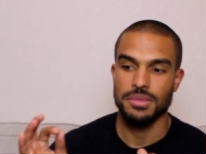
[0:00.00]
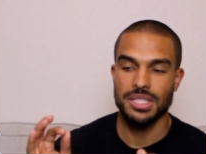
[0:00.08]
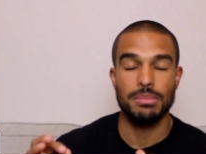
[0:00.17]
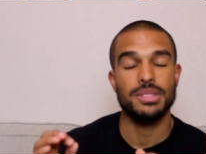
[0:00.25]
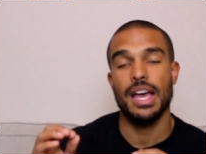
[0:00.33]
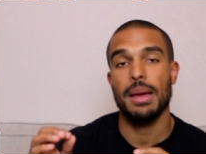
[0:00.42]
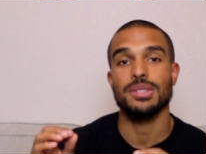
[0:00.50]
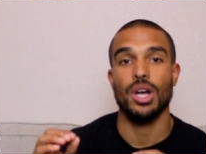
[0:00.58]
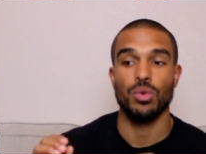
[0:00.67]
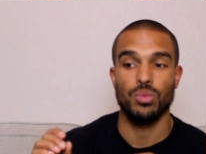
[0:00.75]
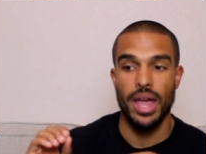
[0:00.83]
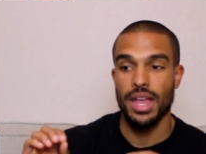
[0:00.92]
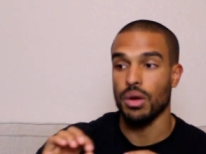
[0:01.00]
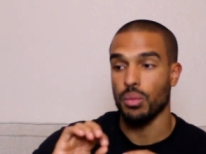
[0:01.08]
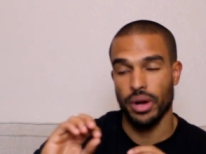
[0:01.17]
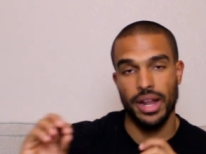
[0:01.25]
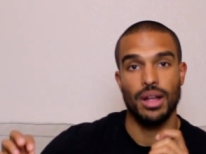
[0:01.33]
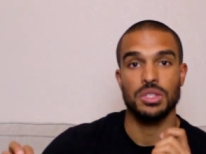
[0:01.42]
Sometimes I'll write
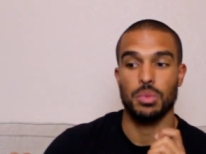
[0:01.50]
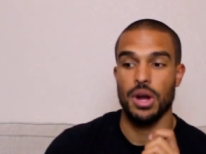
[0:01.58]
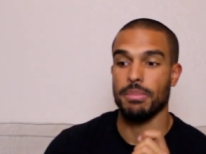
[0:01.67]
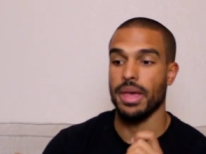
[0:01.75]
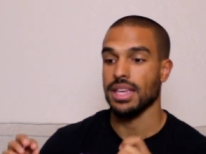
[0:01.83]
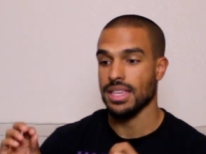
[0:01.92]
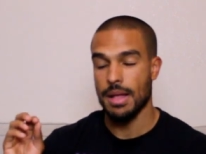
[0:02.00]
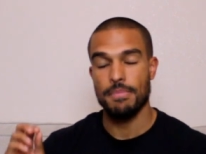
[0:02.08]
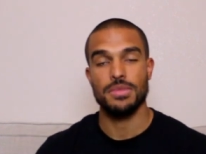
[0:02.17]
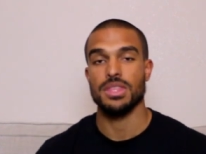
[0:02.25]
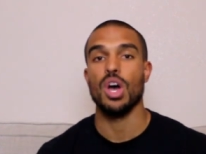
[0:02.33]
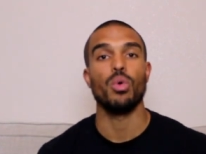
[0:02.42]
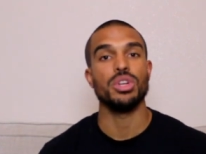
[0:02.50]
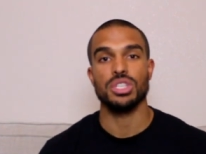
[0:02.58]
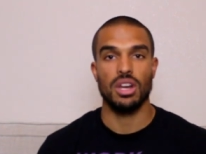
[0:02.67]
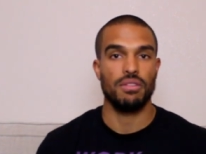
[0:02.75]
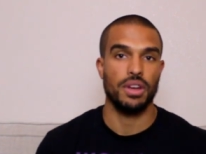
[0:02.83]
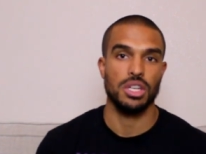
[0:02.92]
workouts where I'm like, yep, no one's
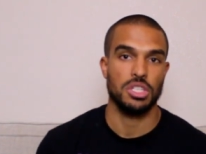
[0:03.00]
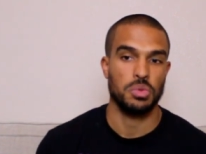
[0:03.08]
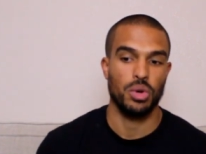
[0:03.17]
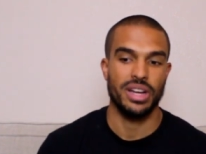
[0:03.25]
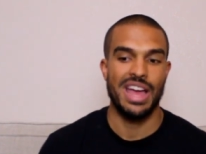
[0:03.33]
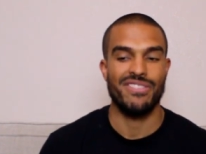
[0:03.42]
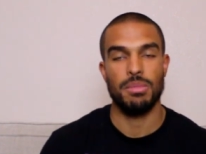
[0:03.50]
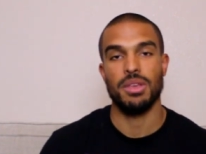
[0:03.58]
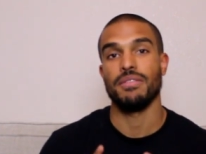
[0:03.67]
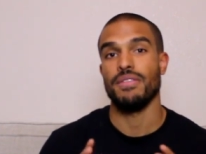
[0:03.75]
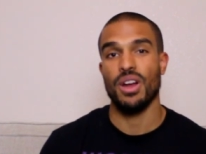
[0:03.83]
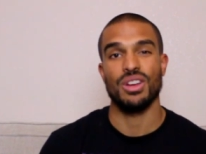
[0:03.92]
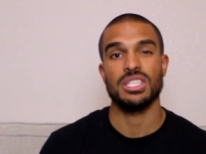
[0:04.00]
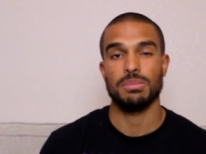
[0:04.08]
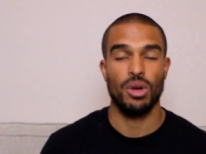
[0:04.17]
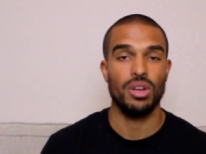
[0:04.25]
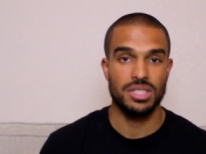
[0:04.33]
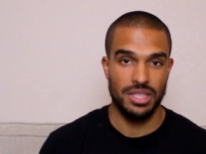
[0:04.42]
gonna finish this workout. Maybe a very
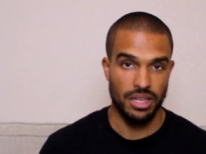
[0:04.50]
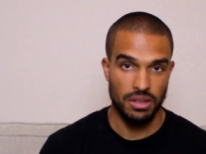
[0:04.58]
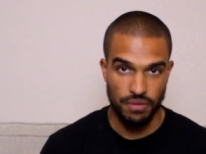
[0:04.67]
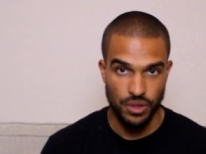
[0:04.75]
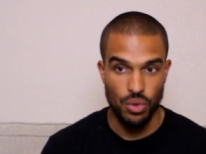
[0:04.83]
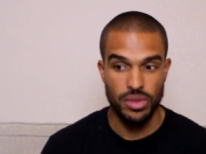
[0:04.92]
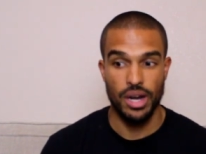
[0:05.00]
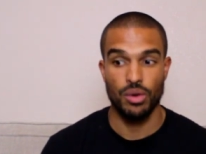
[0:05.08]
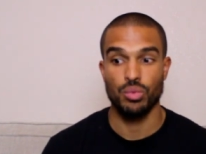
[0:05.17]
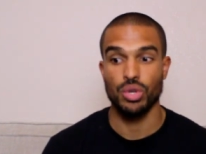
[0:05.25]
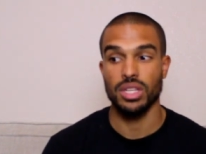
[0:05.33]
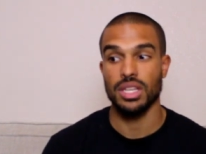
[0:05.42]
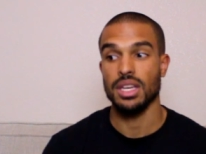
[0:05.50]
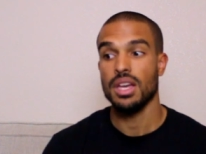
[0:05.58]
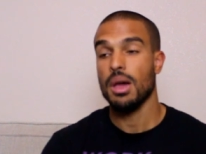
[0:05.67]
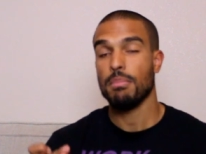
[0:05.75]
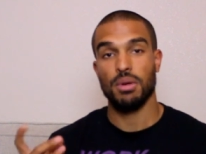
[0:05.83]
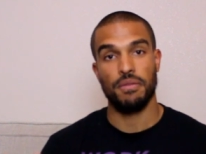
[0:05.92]
small select few that are really
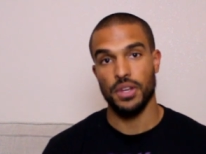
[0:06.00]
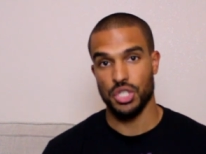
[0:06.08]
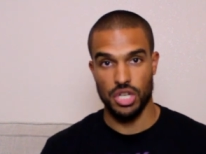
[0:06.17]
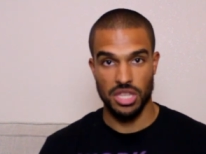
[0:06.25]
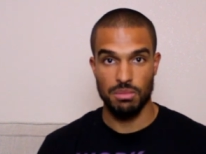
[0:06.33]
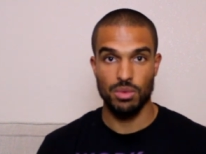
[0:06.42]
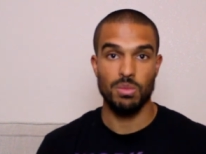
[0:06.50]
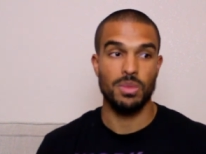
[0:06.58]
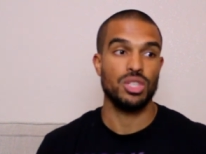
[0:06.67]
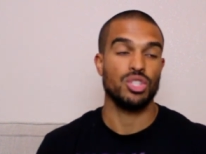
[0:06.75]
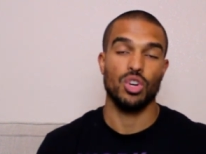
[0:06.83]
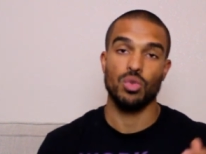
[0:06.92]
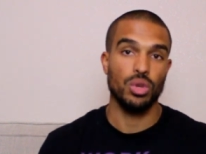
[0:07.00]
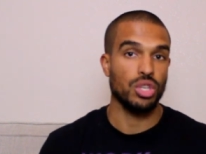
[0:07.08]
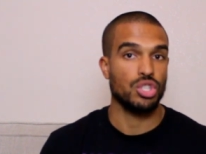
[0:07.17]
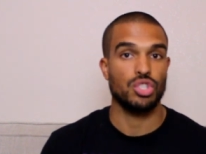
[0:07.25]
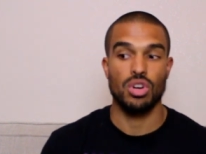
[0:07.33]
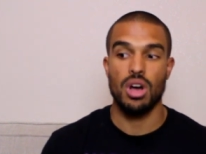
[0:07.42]
proficient at the movements or are
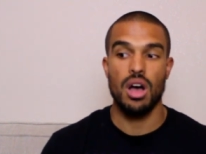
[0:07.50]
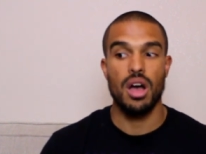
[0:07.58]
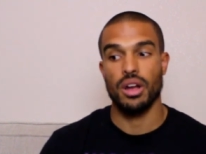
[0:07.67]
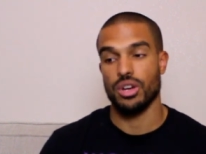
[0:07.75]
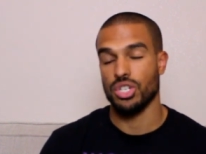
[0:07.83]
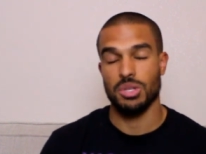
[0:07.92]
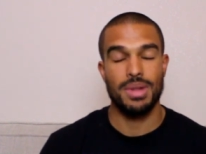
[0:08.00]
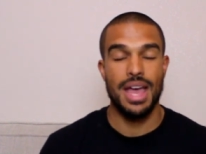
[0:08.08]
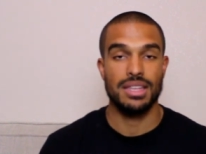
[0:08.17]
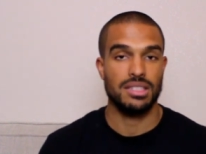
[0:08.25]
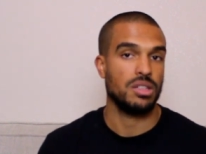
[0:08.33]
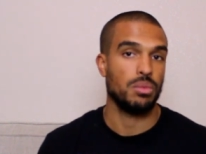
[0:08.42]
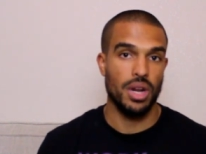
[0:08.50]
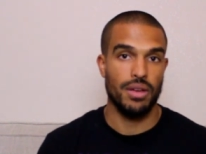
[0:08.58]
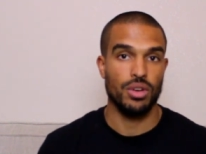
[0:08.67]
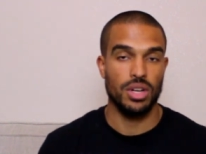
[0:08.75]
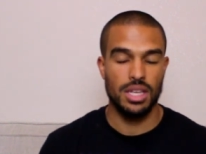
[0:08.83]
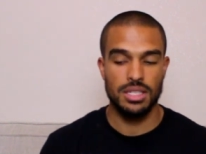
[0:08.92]
really strong or gymnastics,
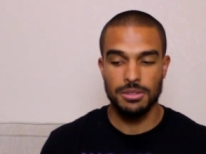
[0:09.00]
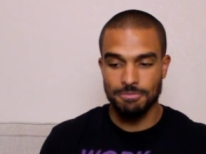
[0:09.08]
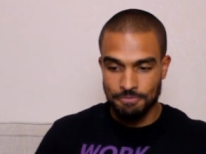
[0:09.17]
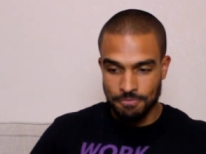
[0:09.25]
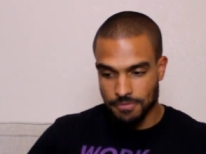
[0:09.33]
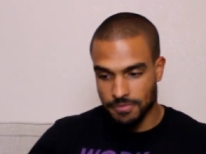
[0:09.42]
whatever it is.